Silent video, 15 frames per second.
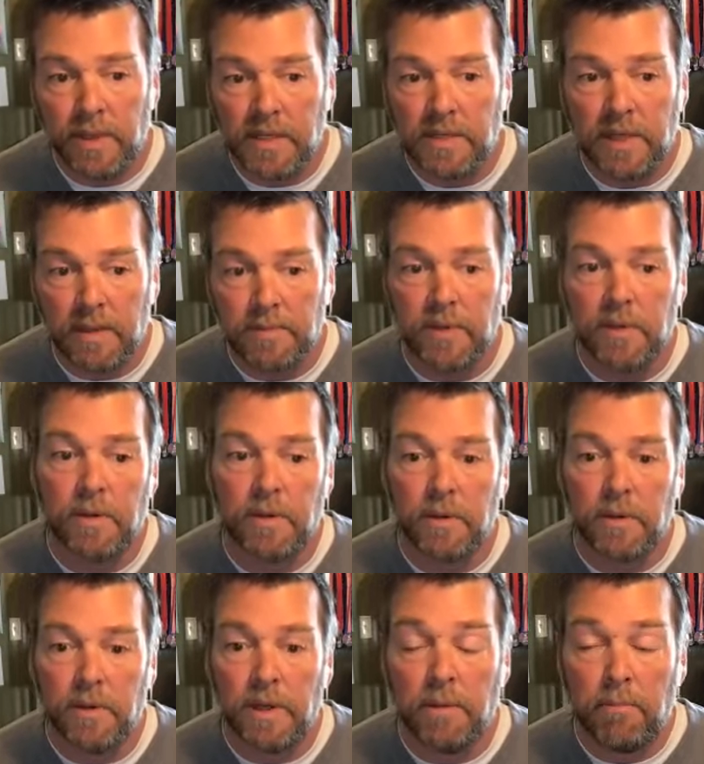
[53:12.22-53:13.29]
ESOPs
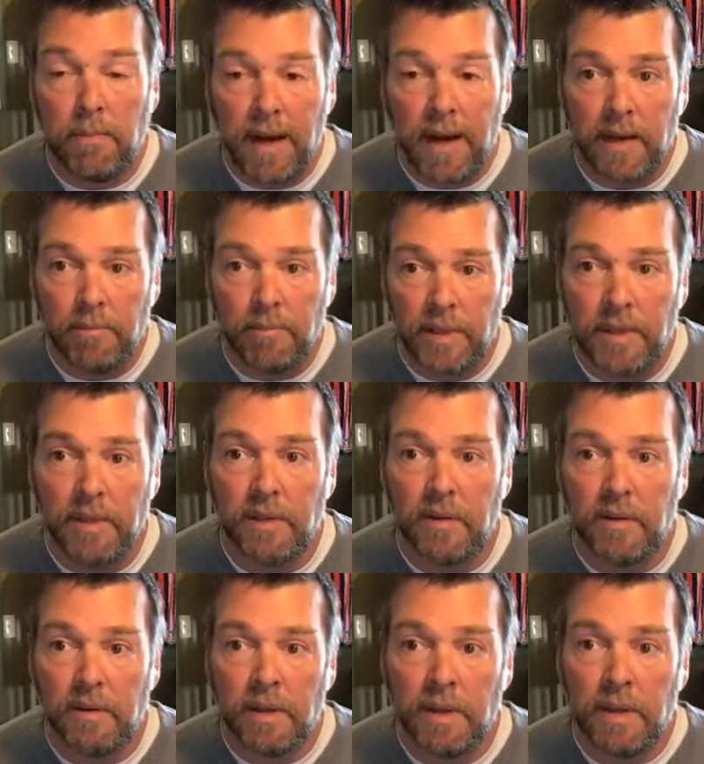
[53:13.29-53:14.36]
are, in my
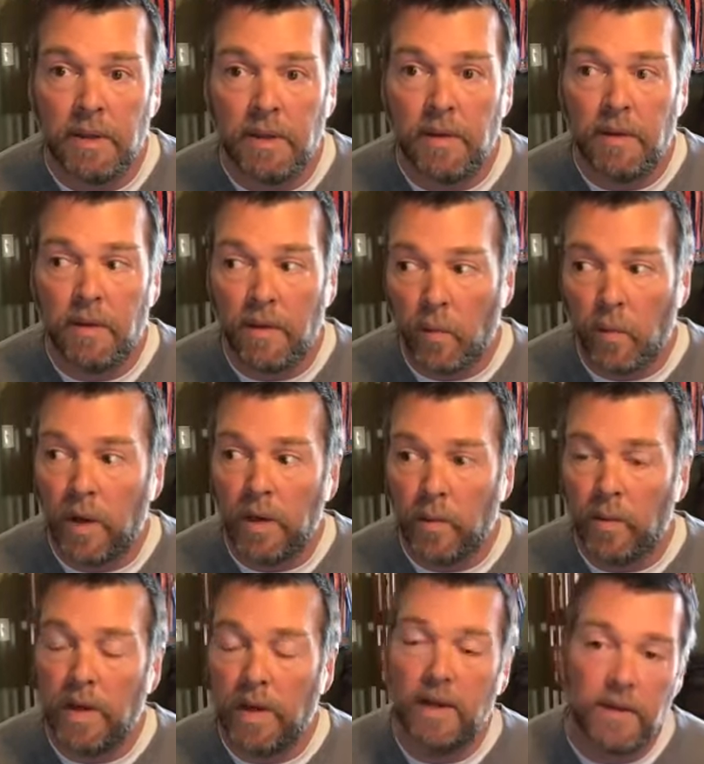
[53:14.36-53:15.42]
opinion, the one
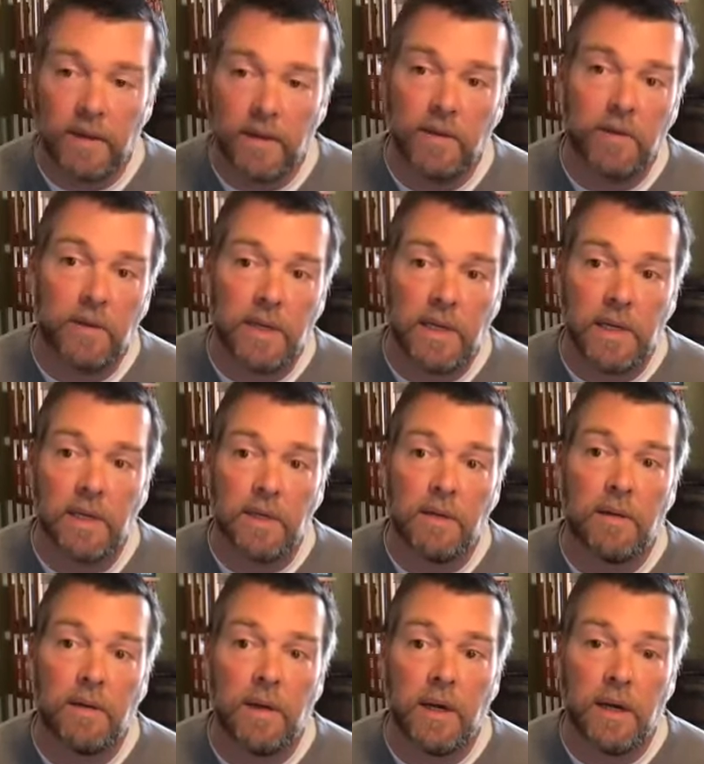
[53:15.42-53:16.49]
way that you get
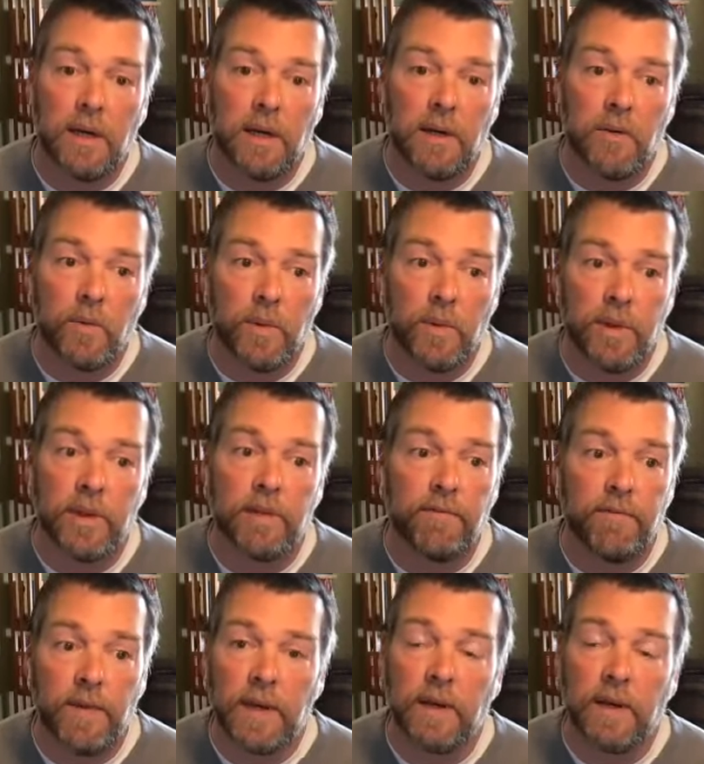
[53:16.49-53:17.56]
uh, really
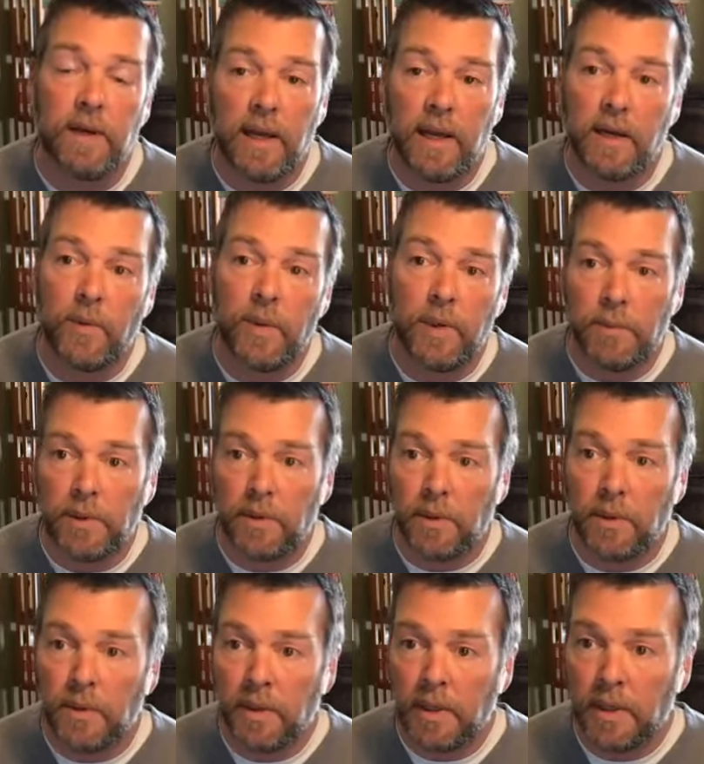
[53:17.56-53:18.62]
fair and
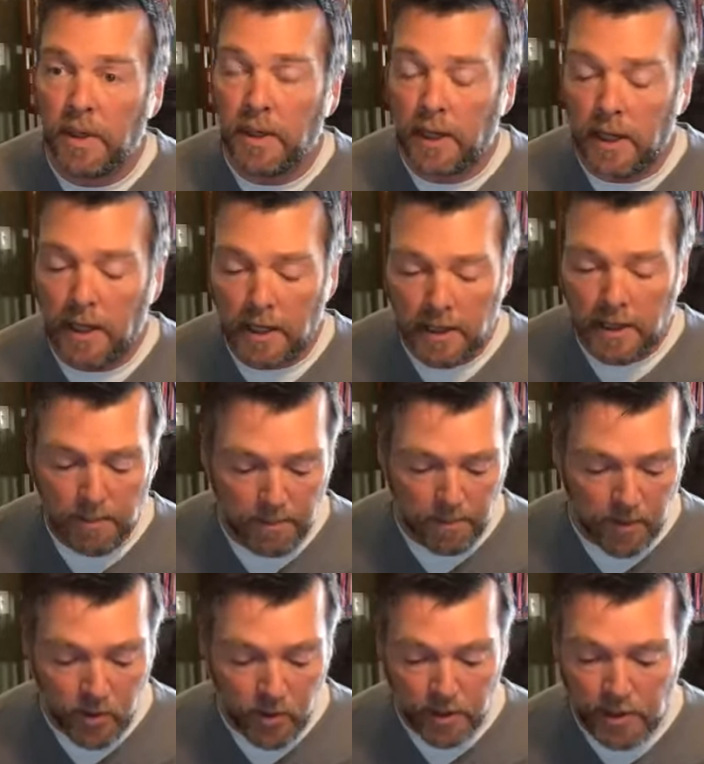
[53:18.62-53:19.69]
equitable um,
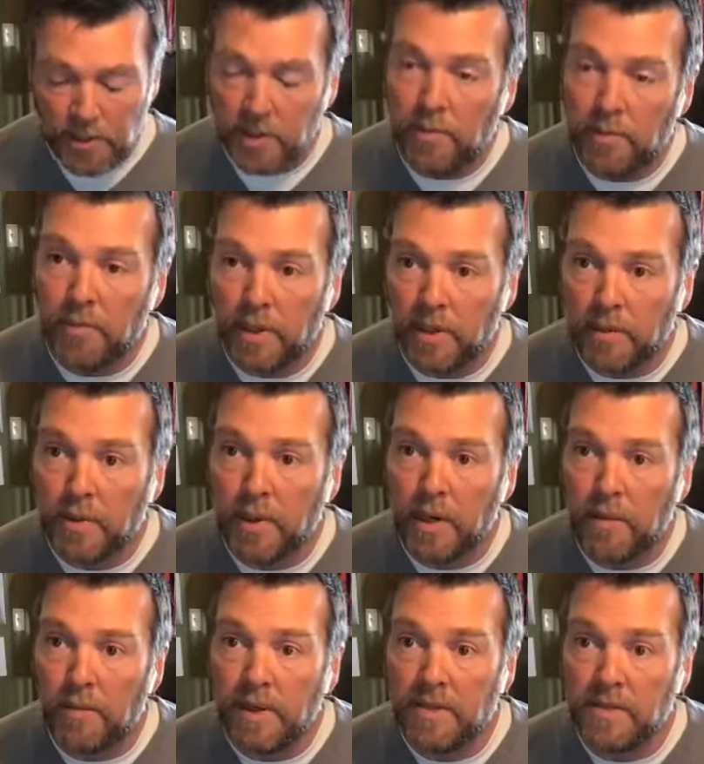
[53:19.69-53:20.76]
ownership among a
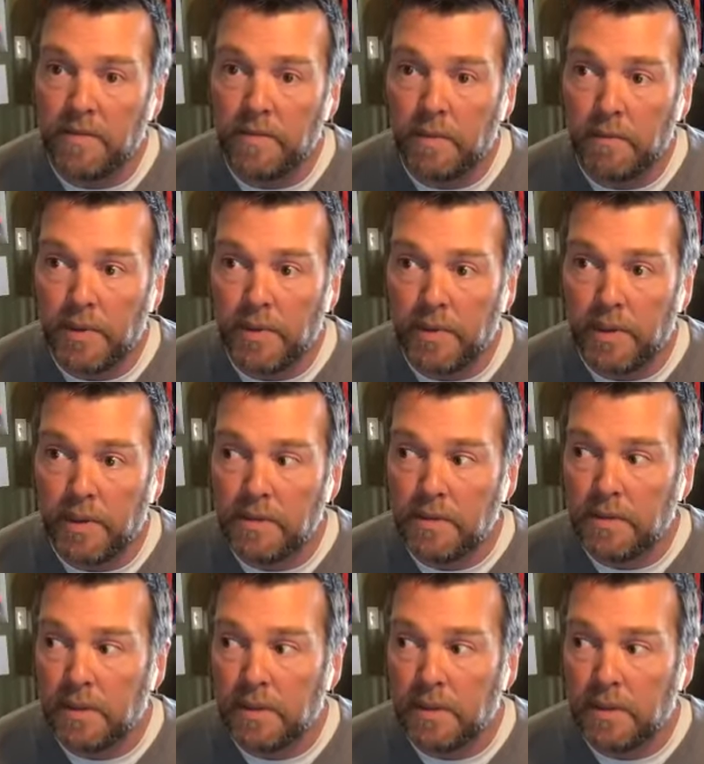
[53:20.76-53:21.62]
broader base of employees.